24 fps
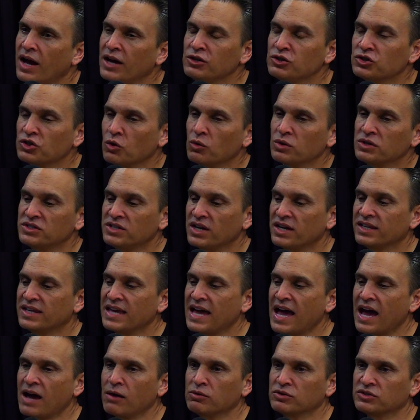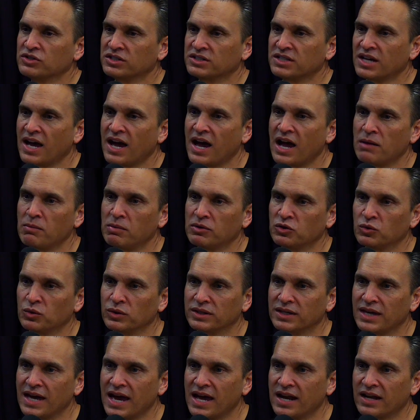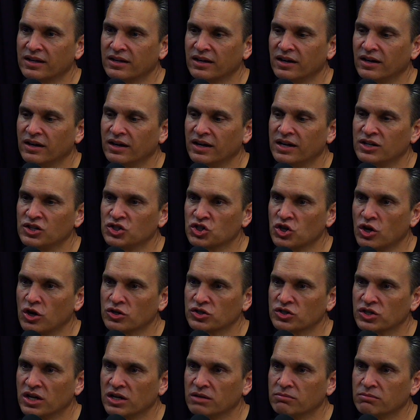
I used to always say I was a tie between Gattaca and Shawshank.